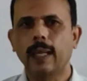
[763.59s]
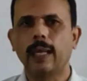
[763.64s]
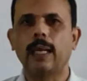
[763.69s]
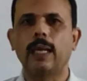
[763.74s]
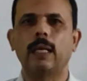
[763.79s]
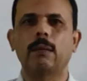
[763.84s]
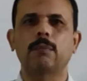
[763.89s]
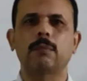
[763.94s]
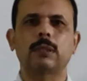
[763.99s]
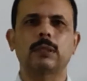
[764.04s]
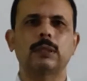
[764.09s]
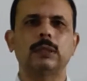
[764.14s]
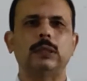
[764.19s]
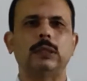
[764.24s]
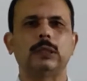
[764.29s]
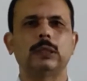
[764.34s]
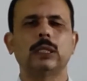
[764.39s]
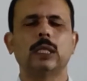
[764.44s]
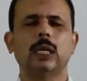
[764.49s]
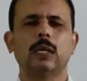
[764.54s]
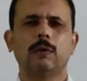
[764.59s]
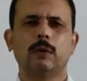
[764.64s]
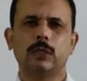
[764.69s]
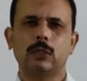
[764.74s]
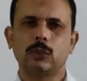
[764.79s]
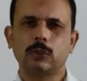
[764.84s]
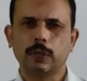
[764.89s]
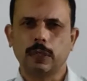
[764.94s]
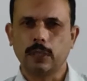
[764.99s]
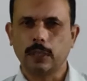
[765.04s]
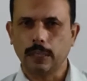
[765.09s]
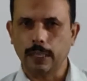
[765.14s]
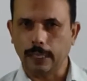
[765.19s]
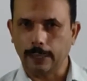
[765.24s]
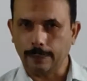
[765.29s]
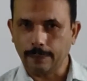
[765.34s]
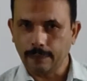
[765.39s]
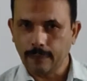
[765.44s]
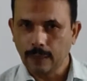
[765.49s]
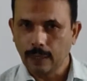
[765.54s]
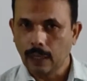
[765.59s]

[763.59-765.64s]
I am Rahis. What's your name?